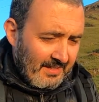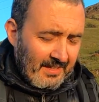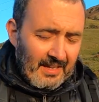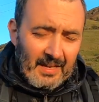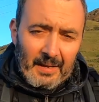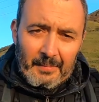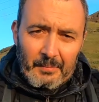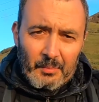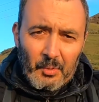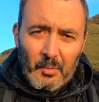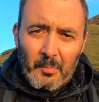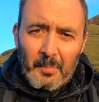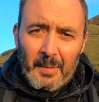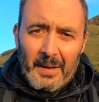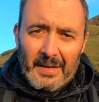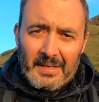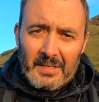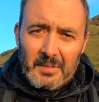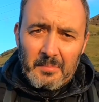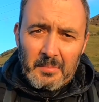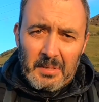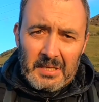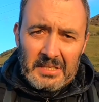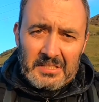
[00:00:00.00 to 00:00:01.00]
I'm going back
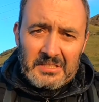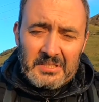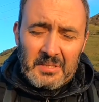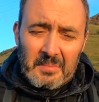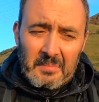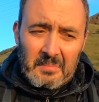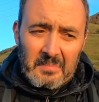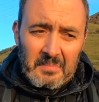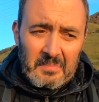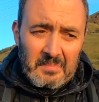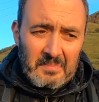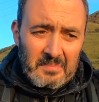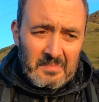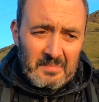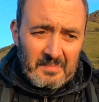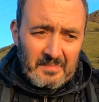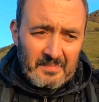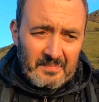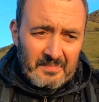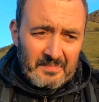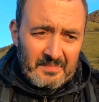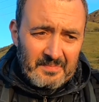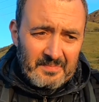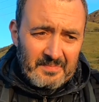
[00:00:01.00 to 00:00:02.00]
to make some,
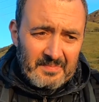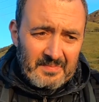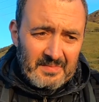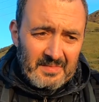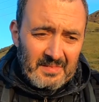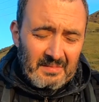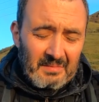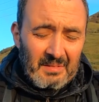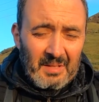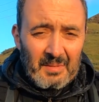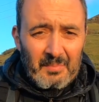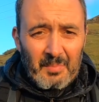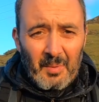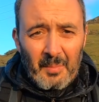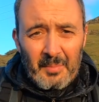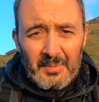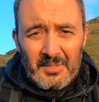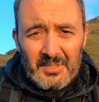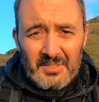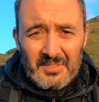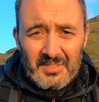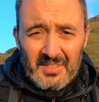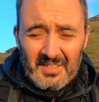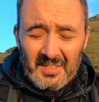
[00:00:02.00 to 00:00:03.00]
well, probably
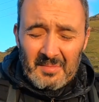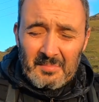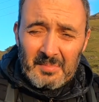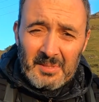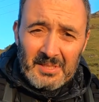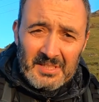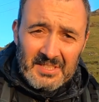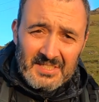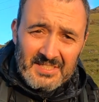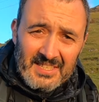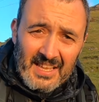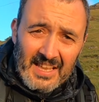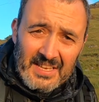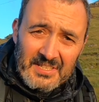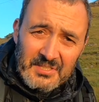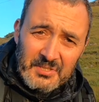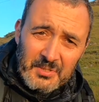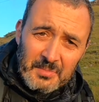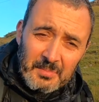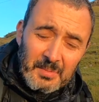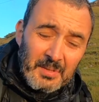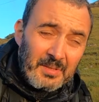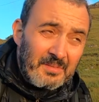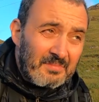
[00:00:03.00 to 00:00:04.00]
just a complete
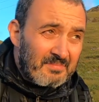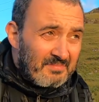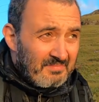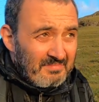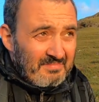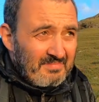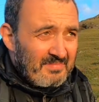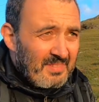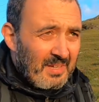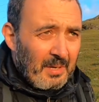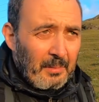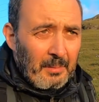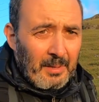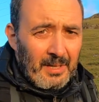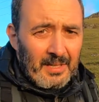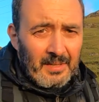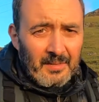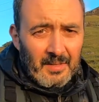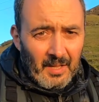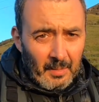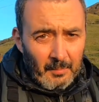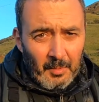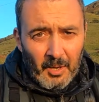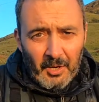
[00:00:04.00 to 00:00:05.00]
disaster, but oh well,
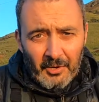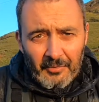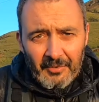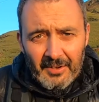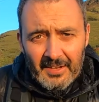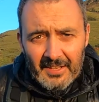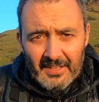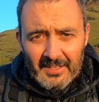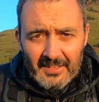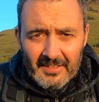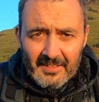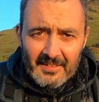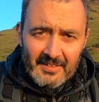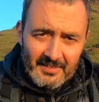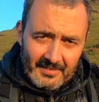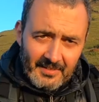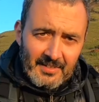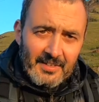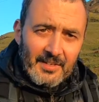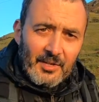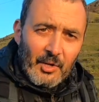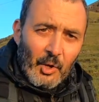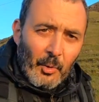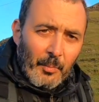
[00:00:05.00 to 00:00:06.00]
I'm hungry.
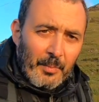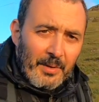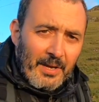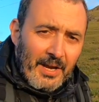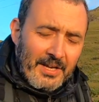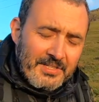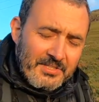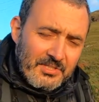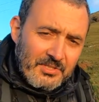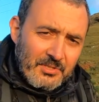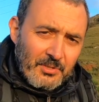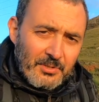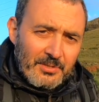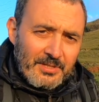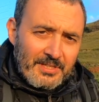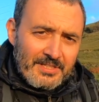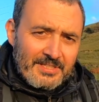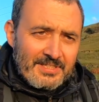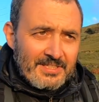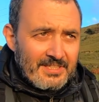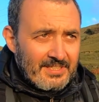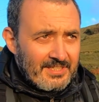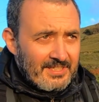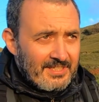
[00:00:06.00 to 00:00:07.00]
Hope you guys enjoyed
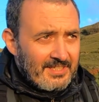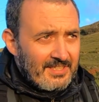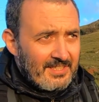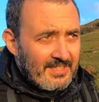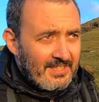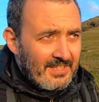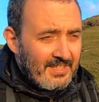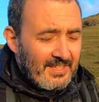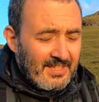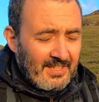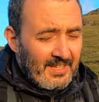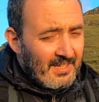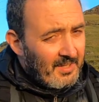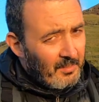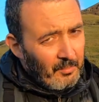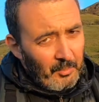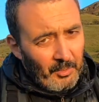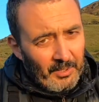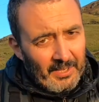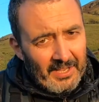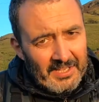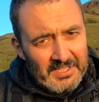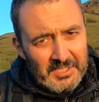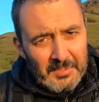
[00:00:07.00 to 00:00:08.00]
this. We'll
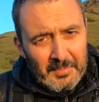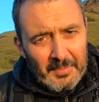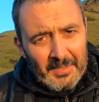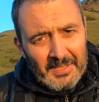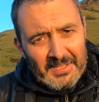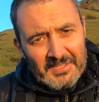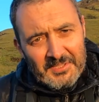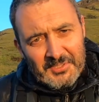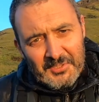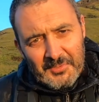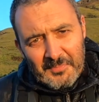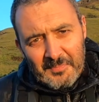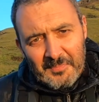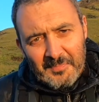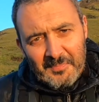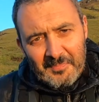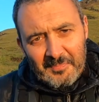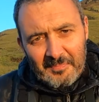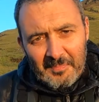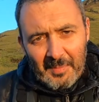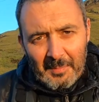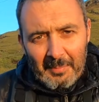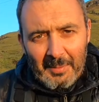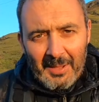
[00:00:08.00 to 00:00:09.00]
catch up again soon.
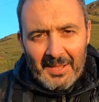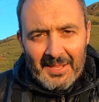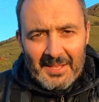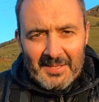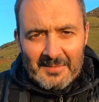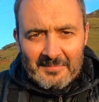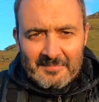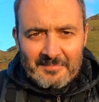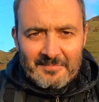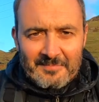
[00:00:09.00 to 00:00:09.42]
Bye bye.